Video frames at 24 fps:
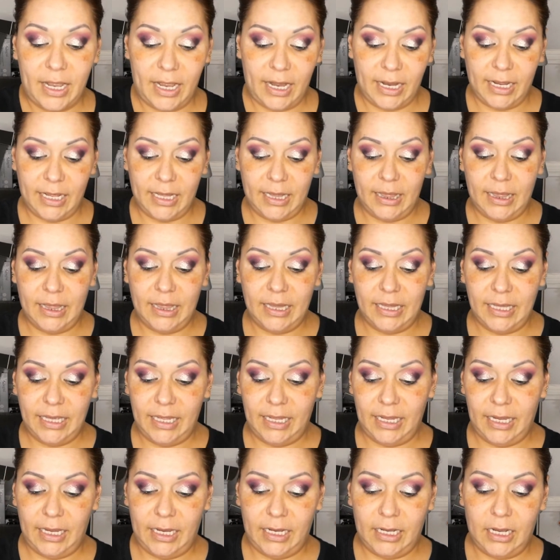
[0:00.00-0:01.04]
and
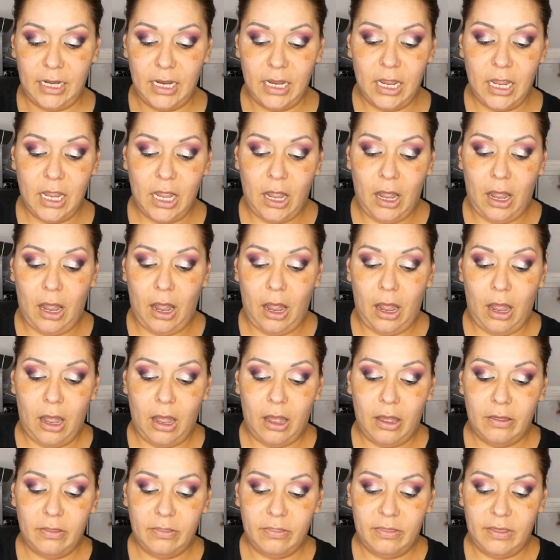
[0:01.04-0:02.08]
clean
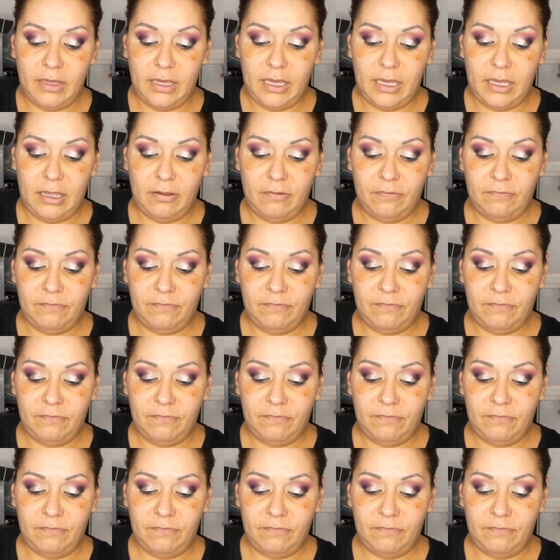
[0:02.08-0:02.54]
the